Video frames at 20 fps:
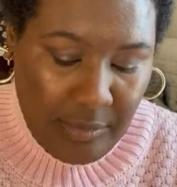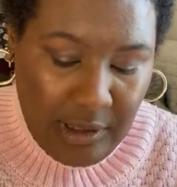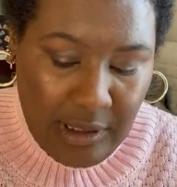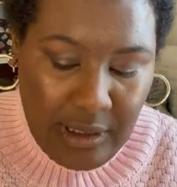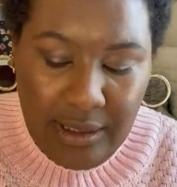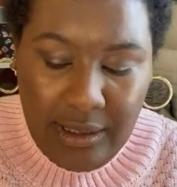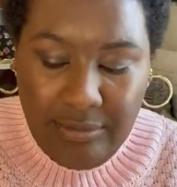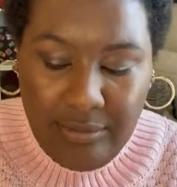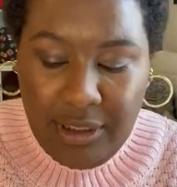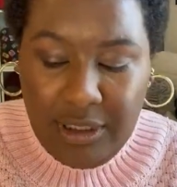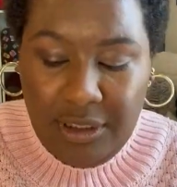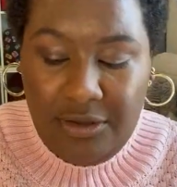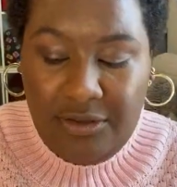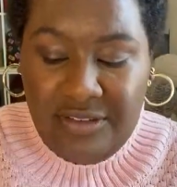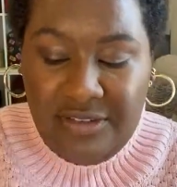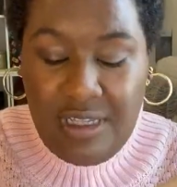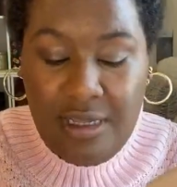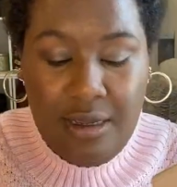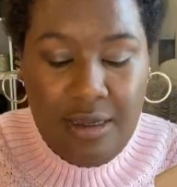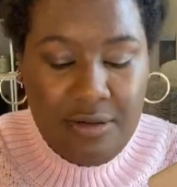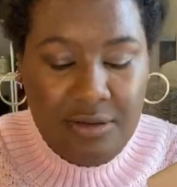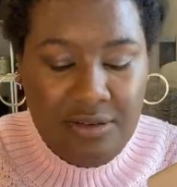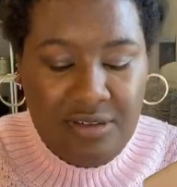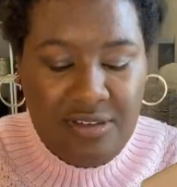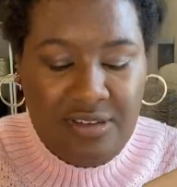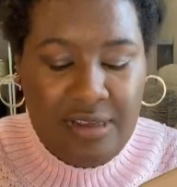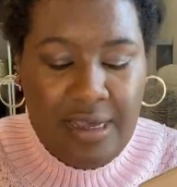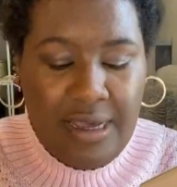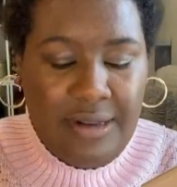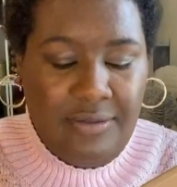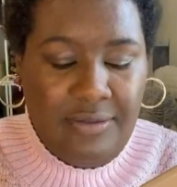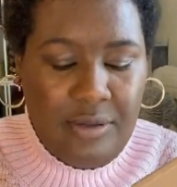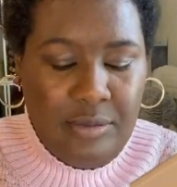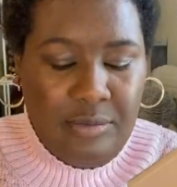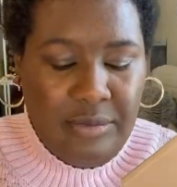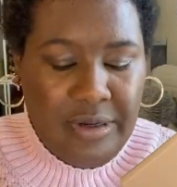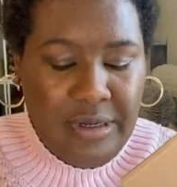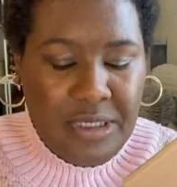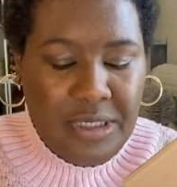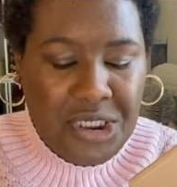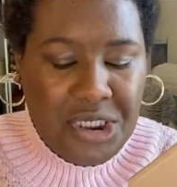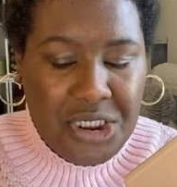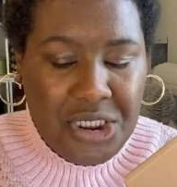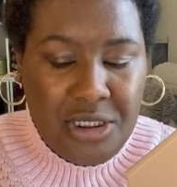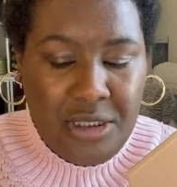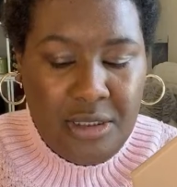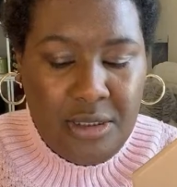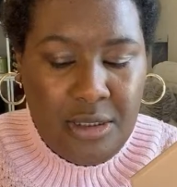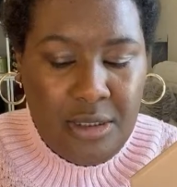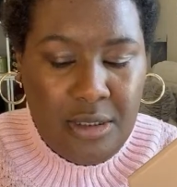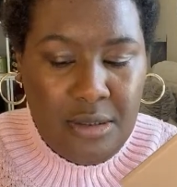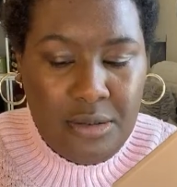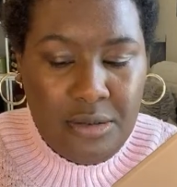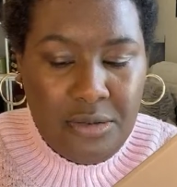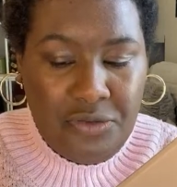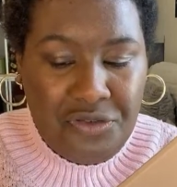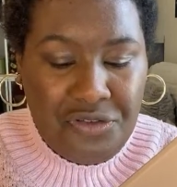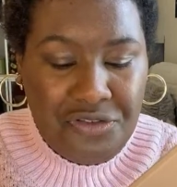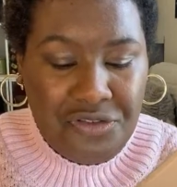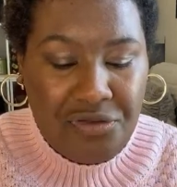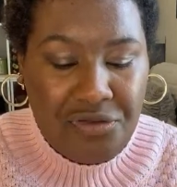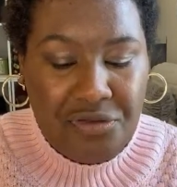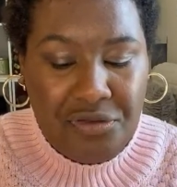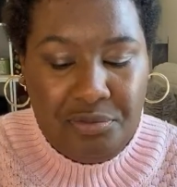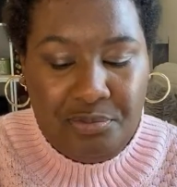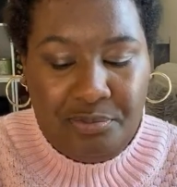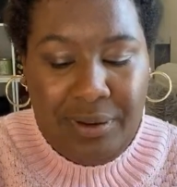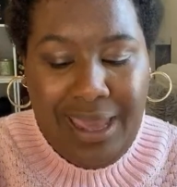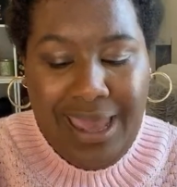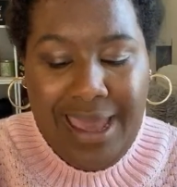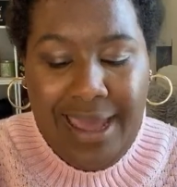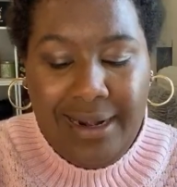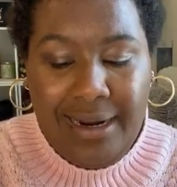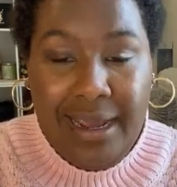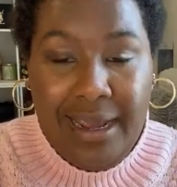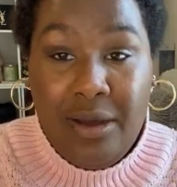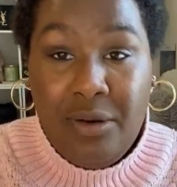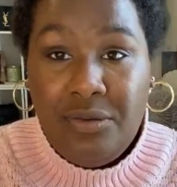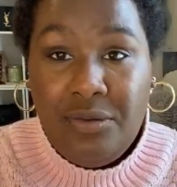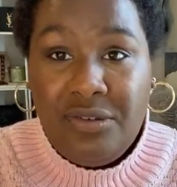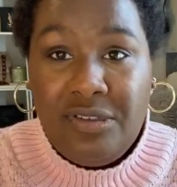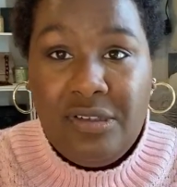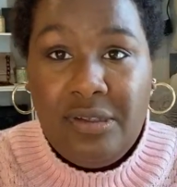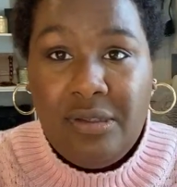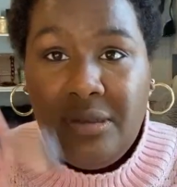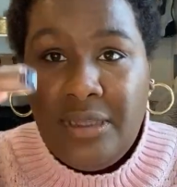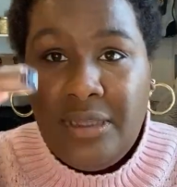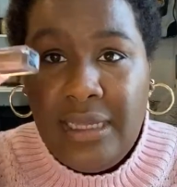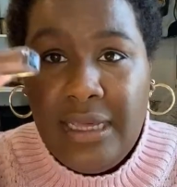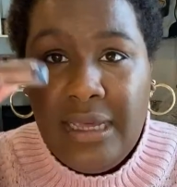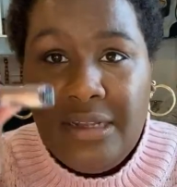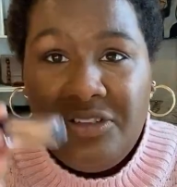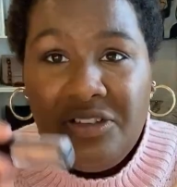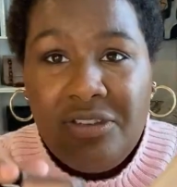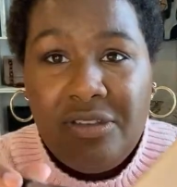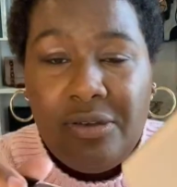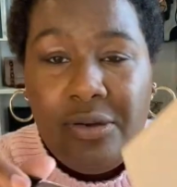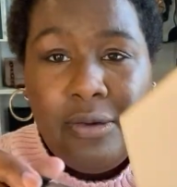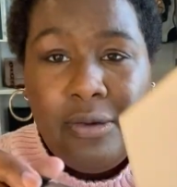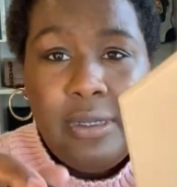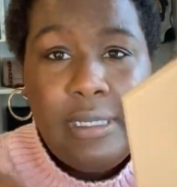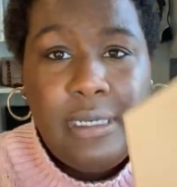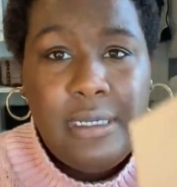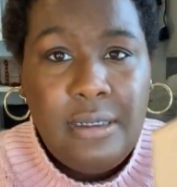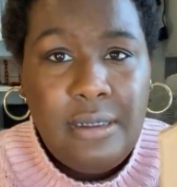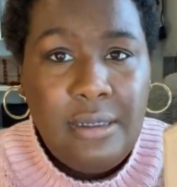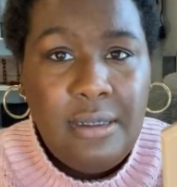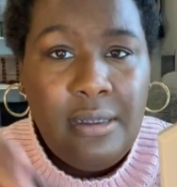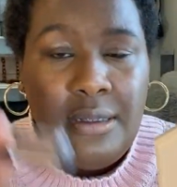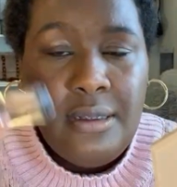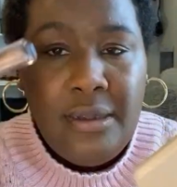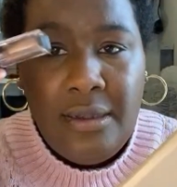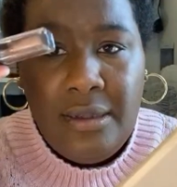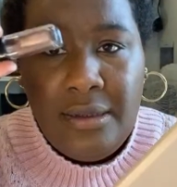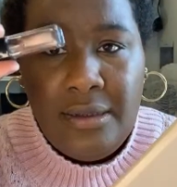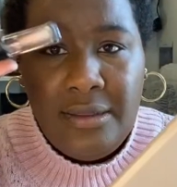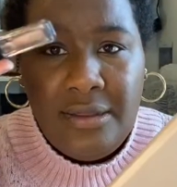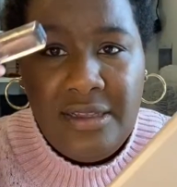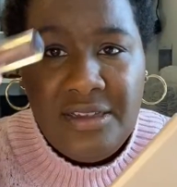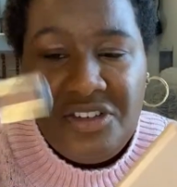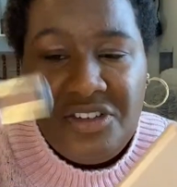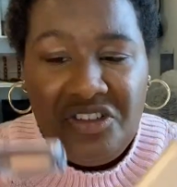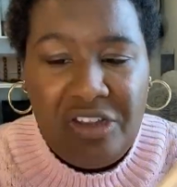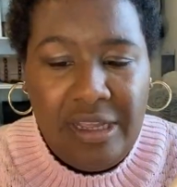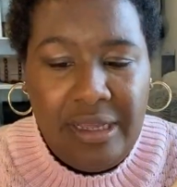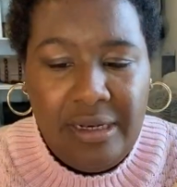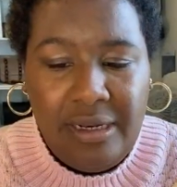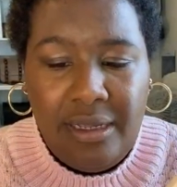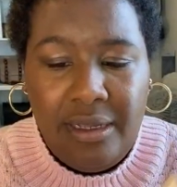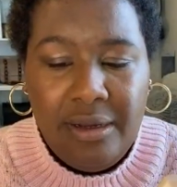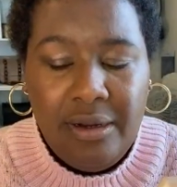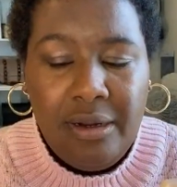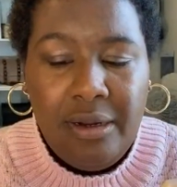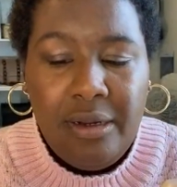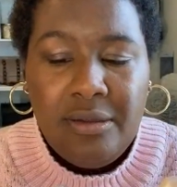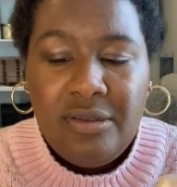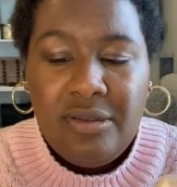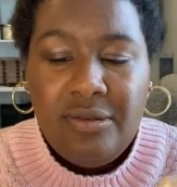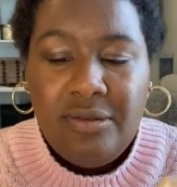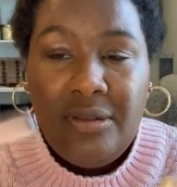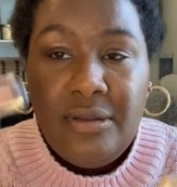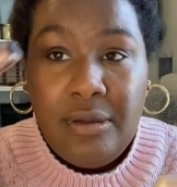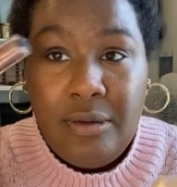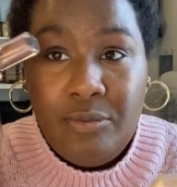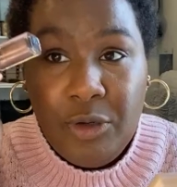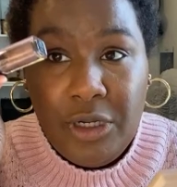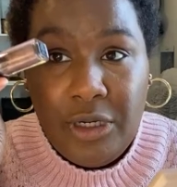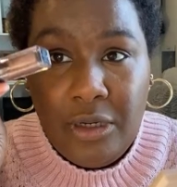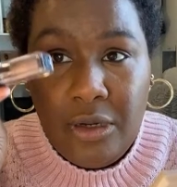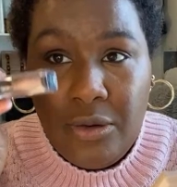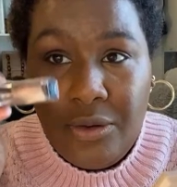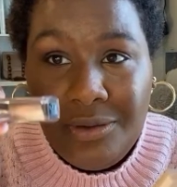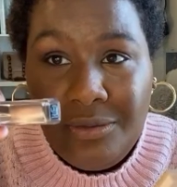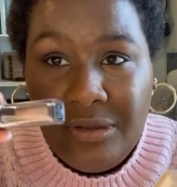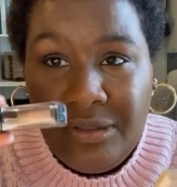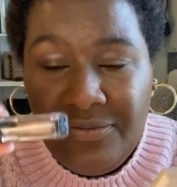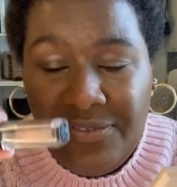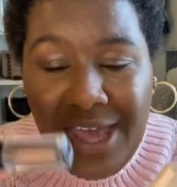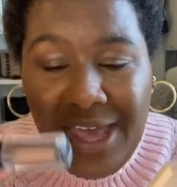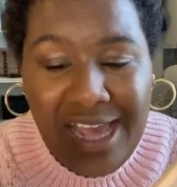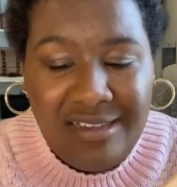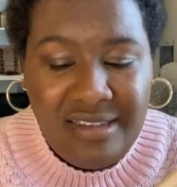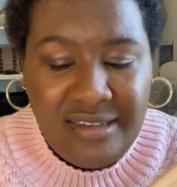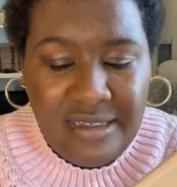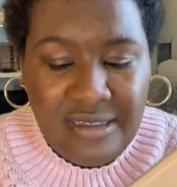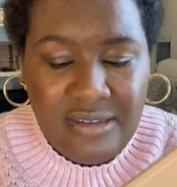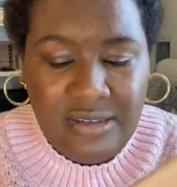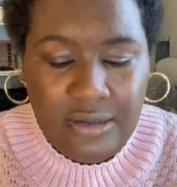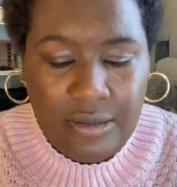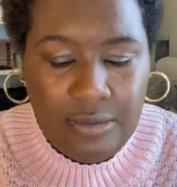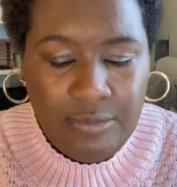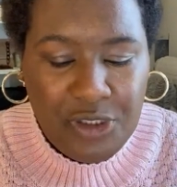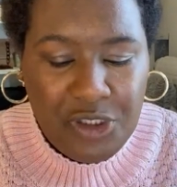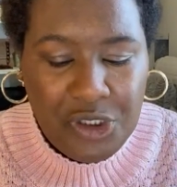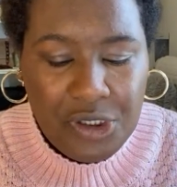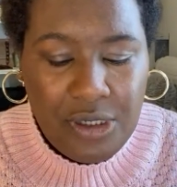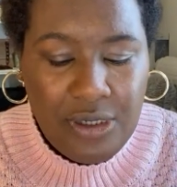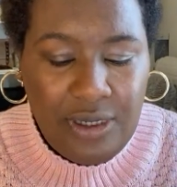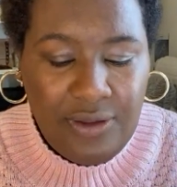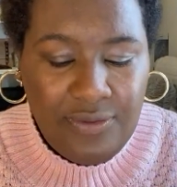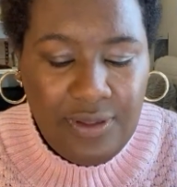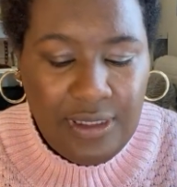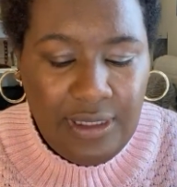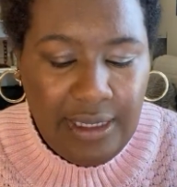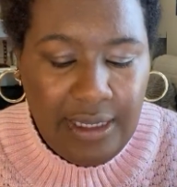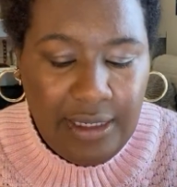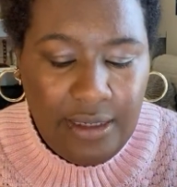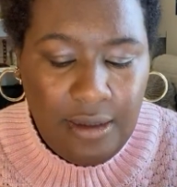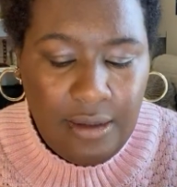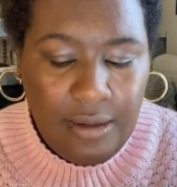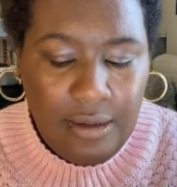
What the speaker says: And I'm going to use the other side of the brush to pat out the edges on this shade here. So we're going to go in with Vastness on the majority of the lid.